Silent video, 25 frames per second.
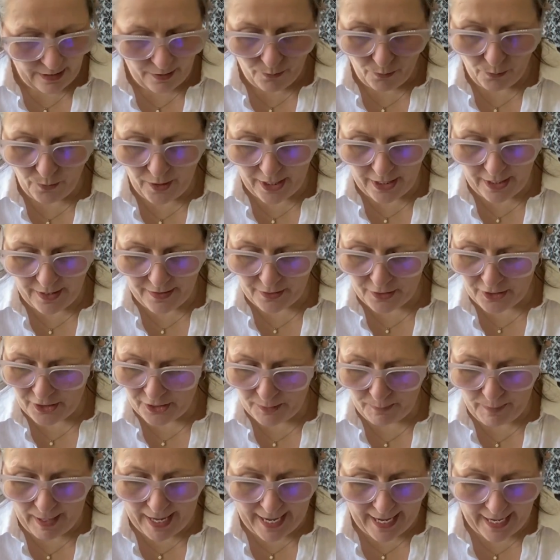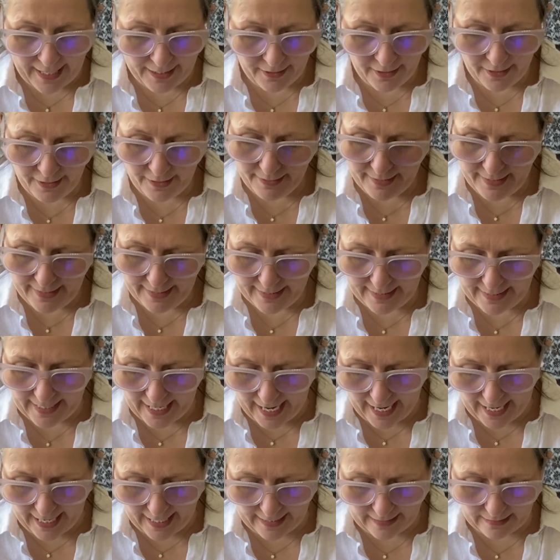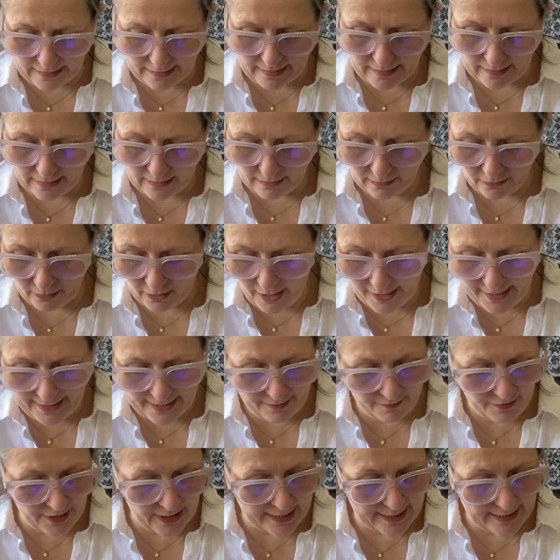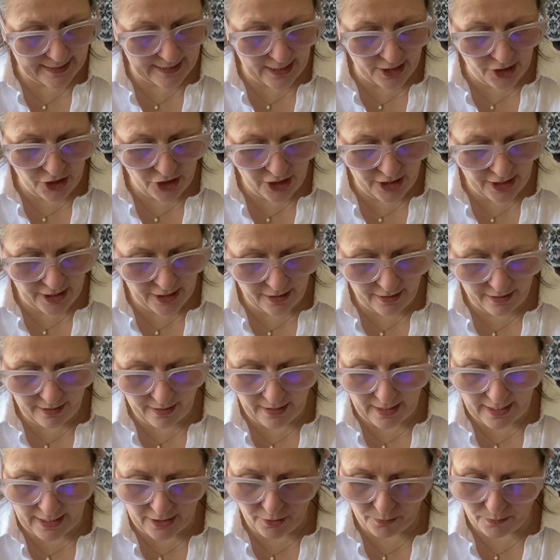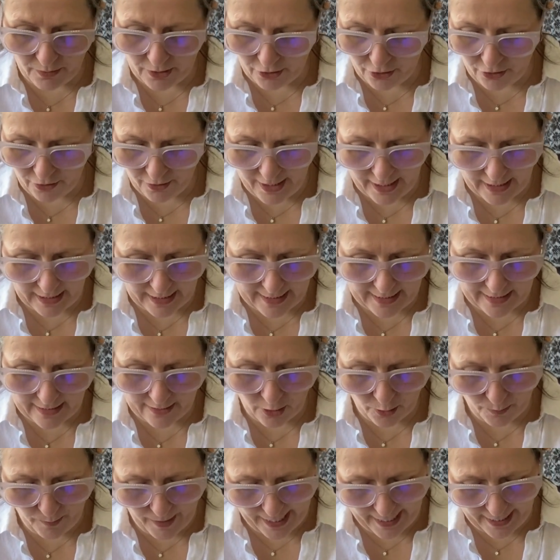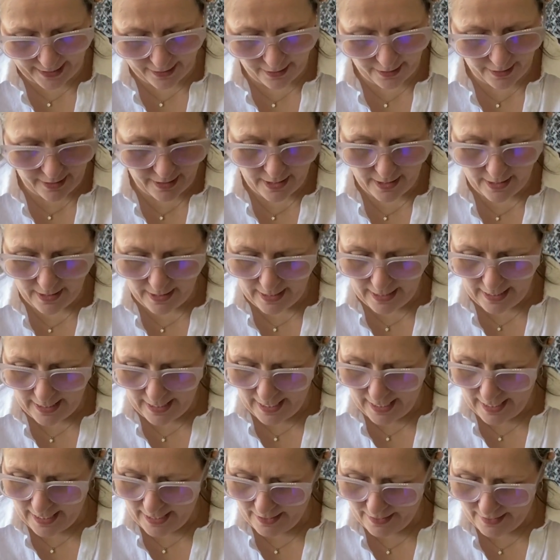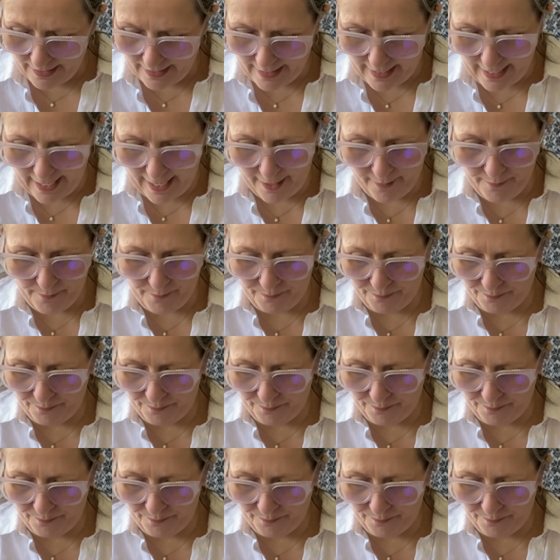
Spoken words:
where there's patterns and lots of discussion. I don't want to show that because it's all pattern. Yeah,